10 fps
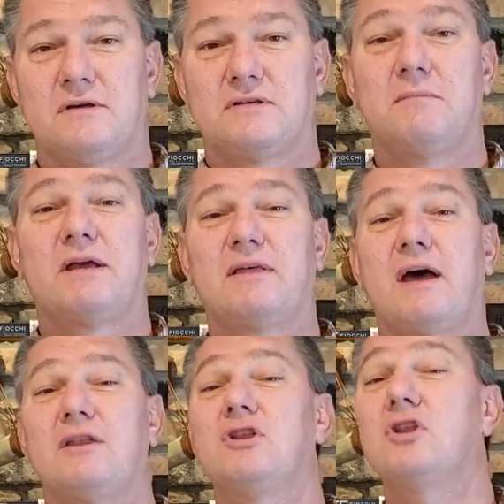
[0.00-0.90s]
to make
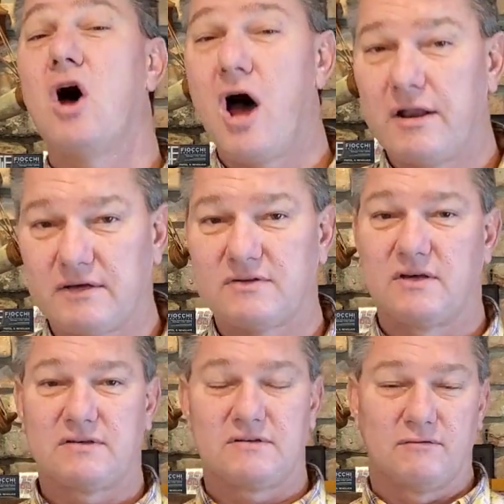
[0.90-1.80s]
that not
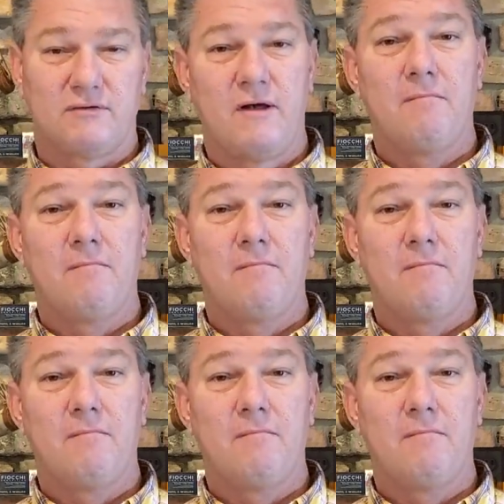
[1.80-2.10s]
excessive.